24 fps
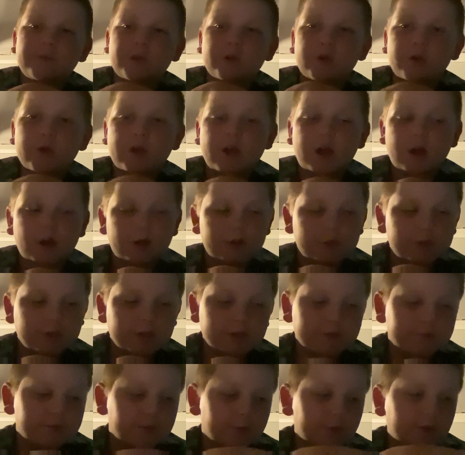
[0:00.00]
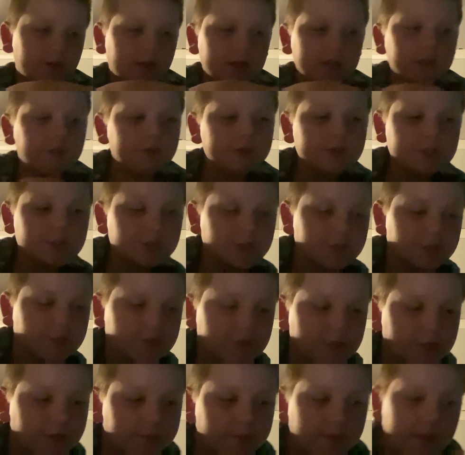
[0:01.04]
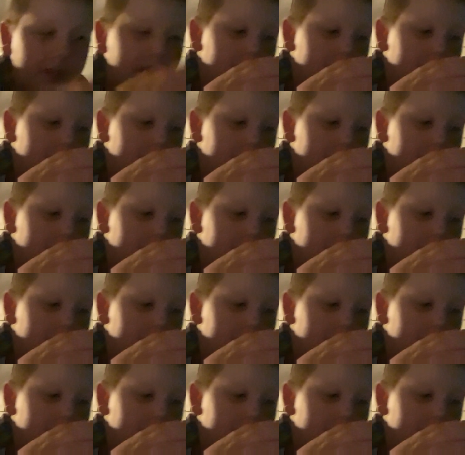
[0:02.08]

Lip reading: you are going to use them,